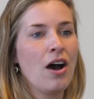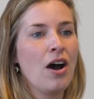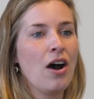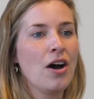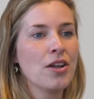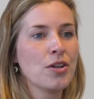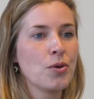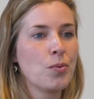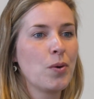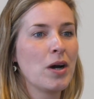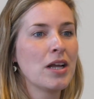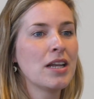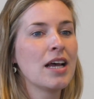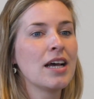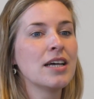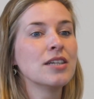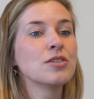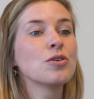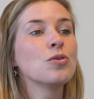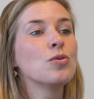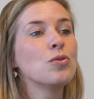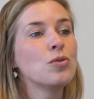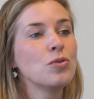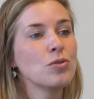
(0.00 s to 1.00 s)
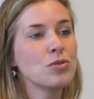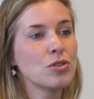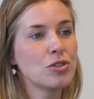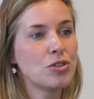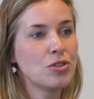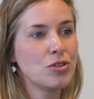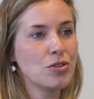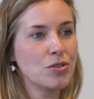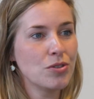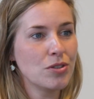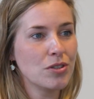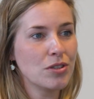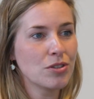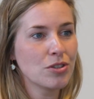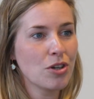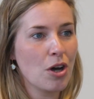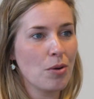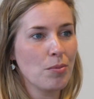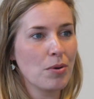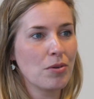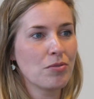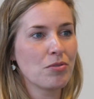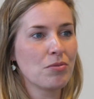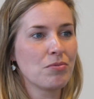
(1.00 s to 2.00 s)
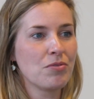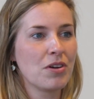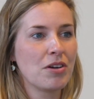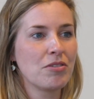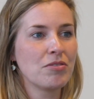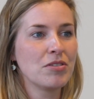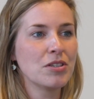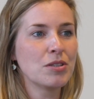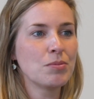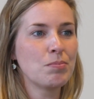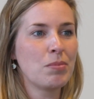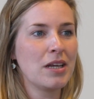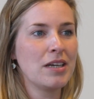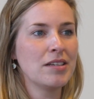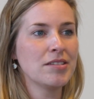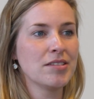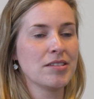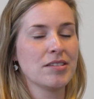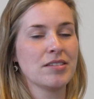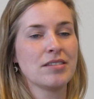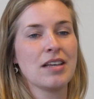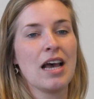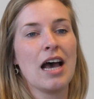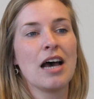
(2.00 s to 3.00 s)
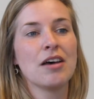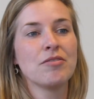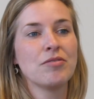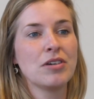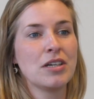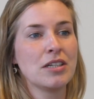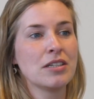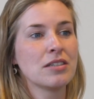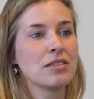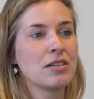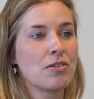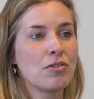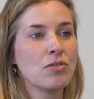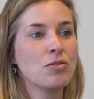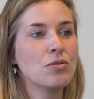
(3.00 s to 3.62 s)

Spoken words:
on the one hand, all the students coming from various places, having their